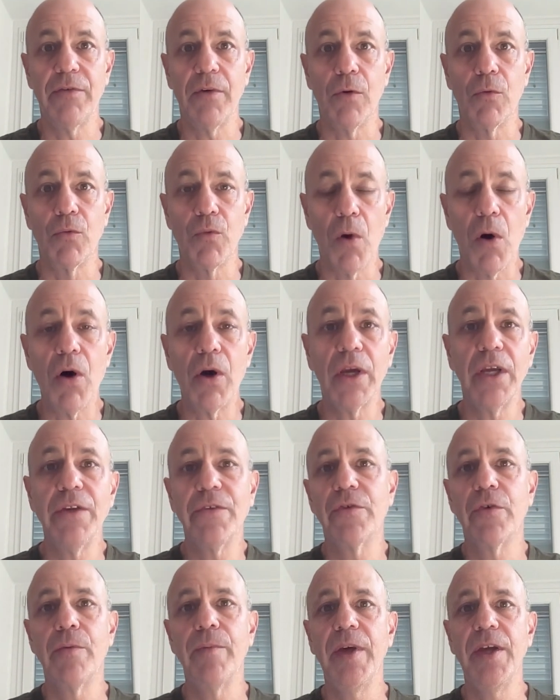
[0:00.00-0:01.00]
wrong
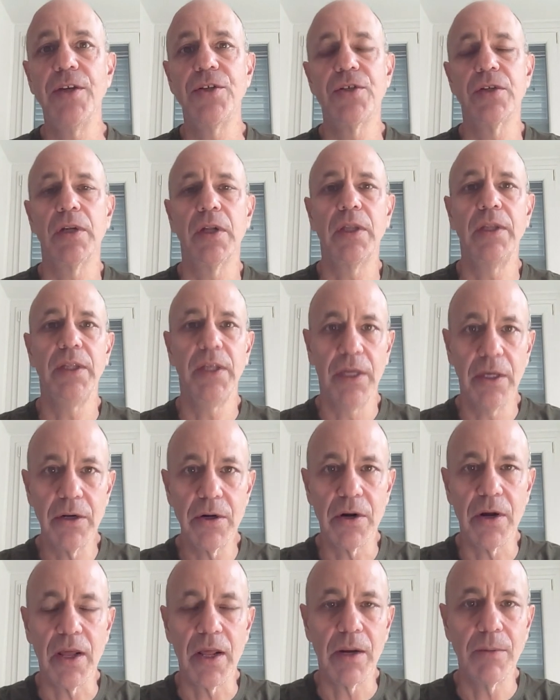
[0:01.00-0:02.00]
information on the internet.